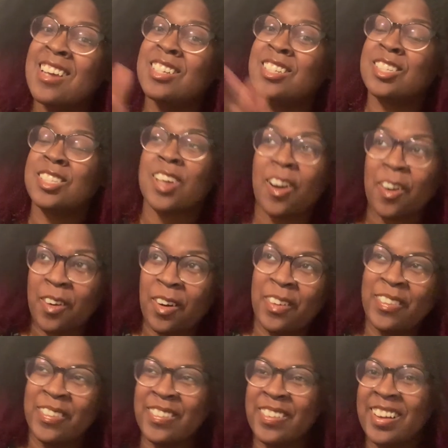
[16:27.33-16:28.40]
So...
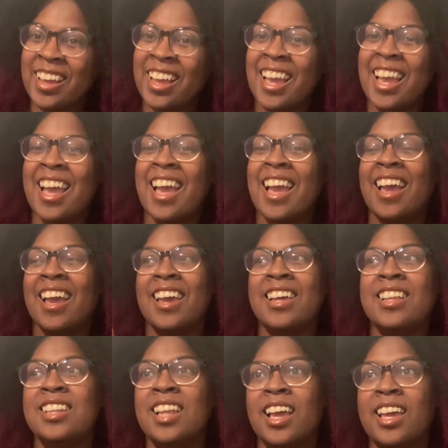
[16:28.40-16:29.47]

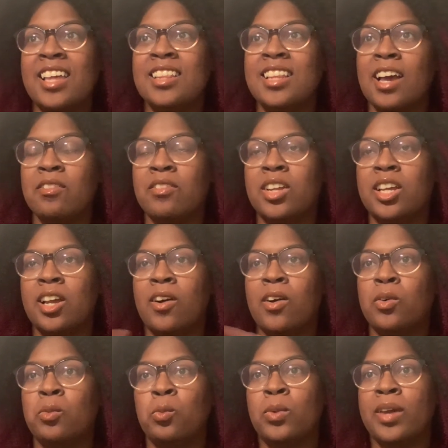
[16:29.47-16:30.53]
In that
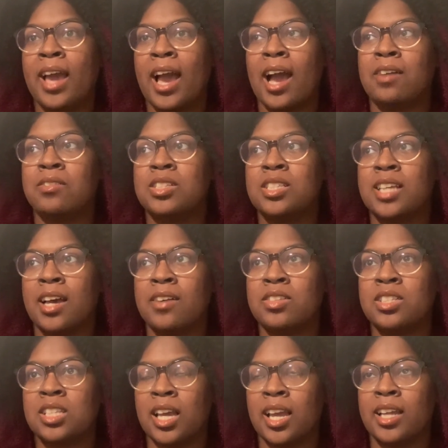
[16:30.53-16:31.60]
video, we have
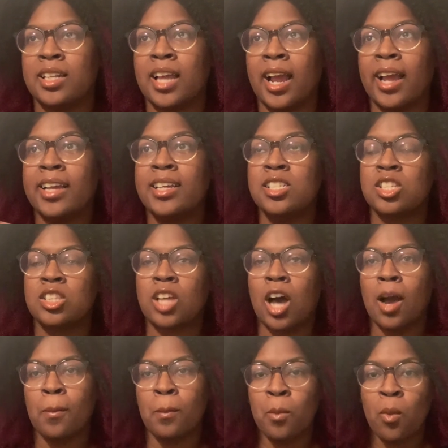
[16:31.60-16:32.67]
Seth saying that he's
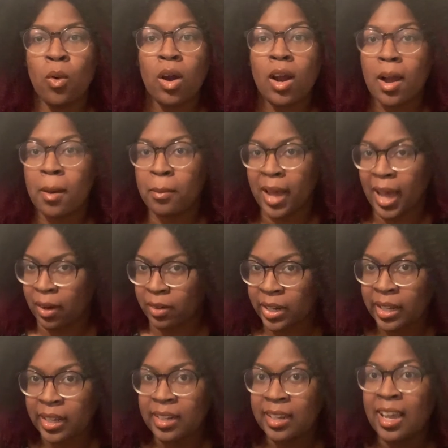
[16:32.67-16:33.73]
thought more about
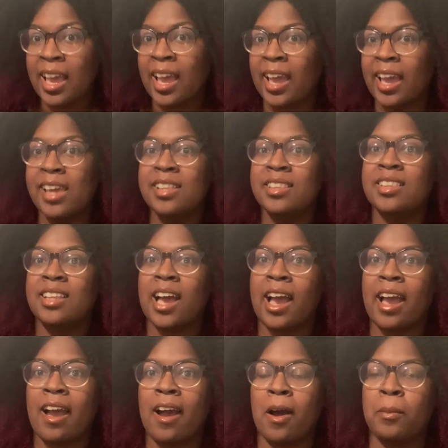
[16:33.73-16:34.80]
it, in
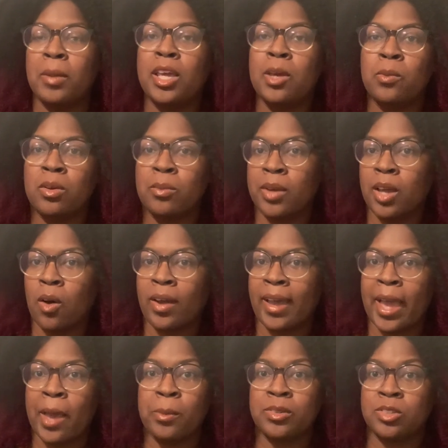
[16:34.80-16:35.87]
that he would be
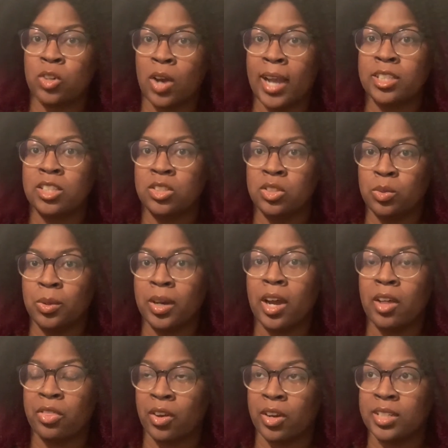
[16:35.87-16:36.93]
okay with trying to do it
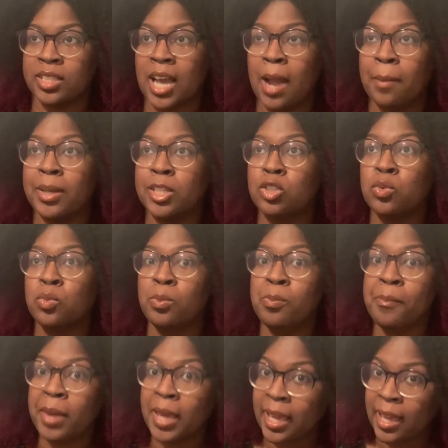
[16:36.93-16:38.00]
a third time. And to
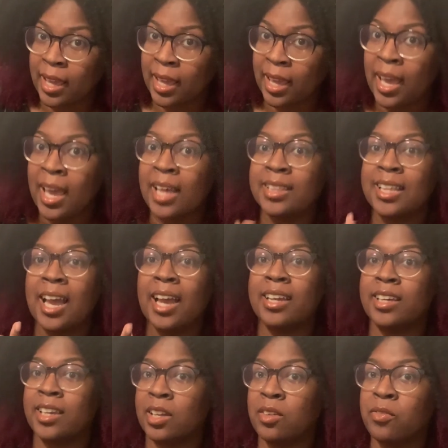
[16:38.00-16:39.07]
me, that
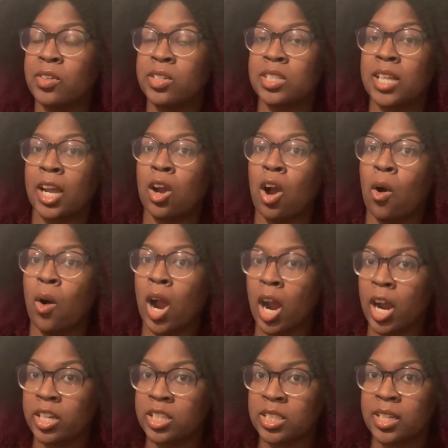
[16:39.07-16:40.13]
again feels like
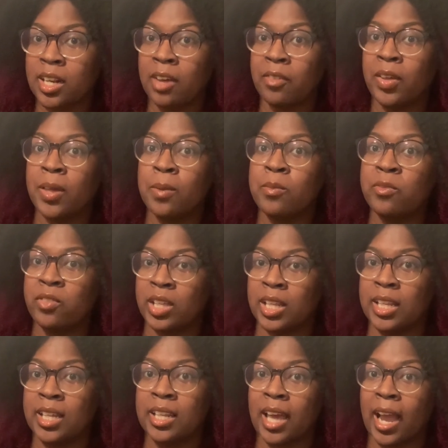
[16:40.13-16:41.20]
coercion of him
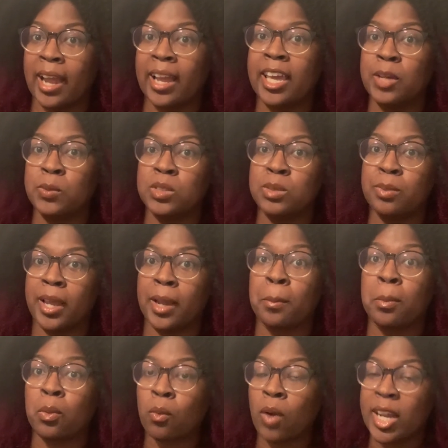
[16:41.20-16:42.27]
feeling like he was being
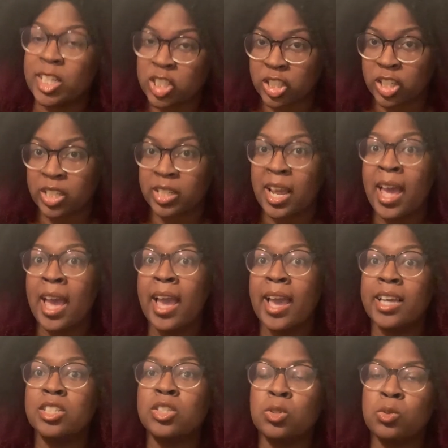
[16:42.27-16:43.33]
pressured
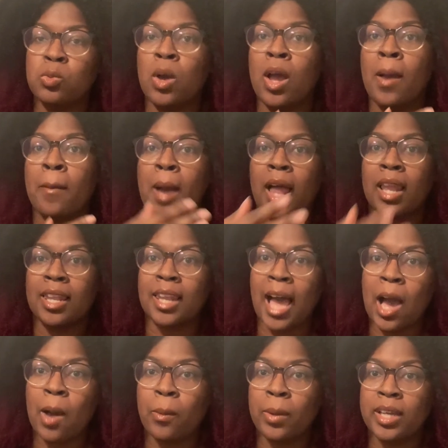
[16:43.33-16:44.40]
into
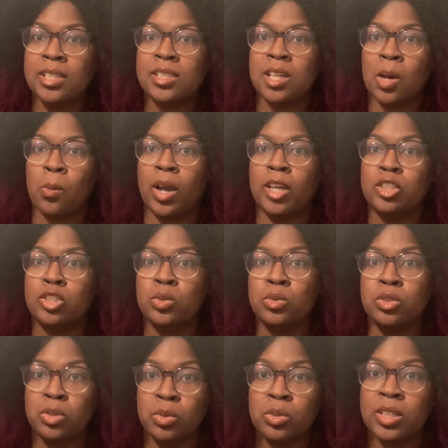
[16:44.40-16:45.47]
allowing someone to
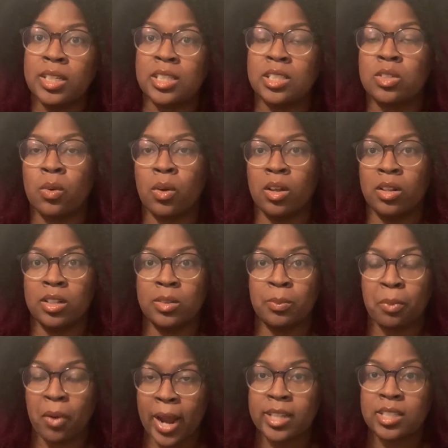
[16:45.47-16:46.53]
do this
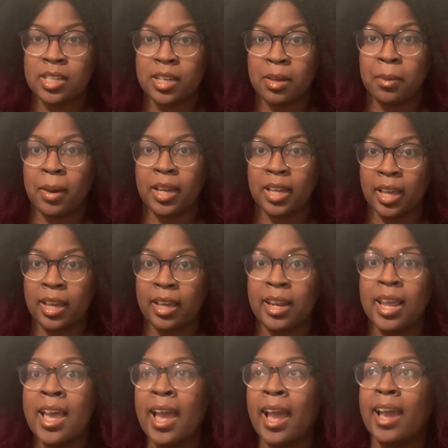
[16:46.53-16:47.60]
prank to him again,
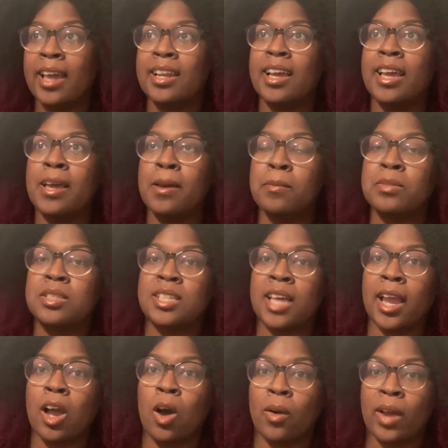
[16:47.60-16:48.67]
and him
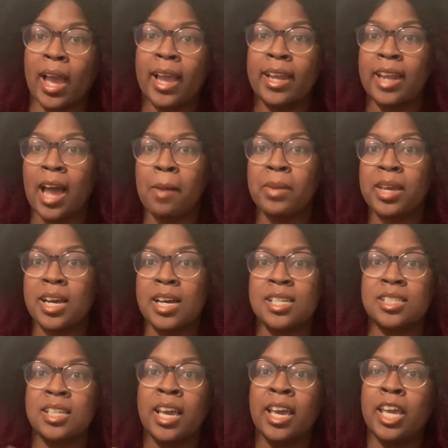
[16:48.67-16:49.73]
saying okay, not
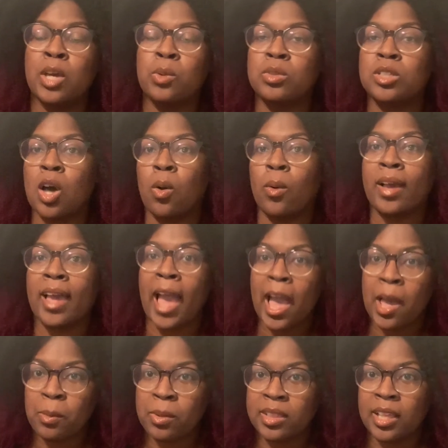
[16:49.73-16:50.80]
because he was
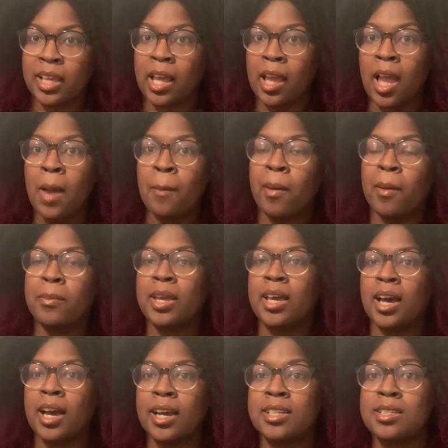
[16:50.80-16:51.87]
okay with it, but
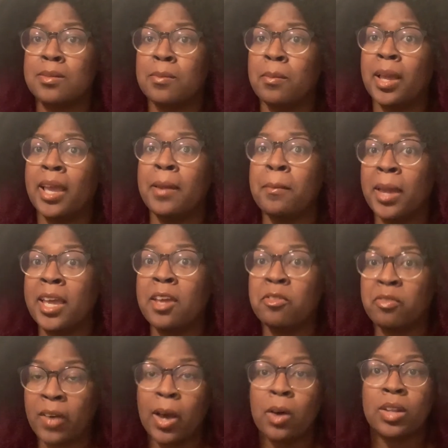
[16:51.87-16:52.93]
because he
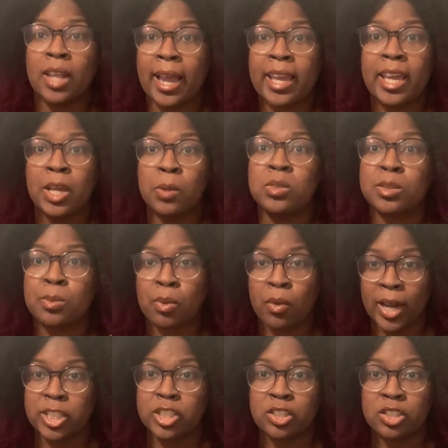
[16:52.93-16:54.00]
felt like he was
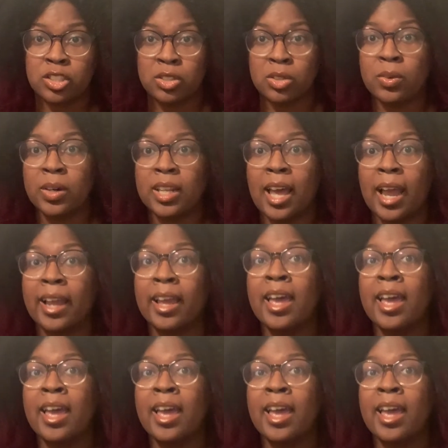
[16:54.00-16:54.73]
pressured to do it. Like,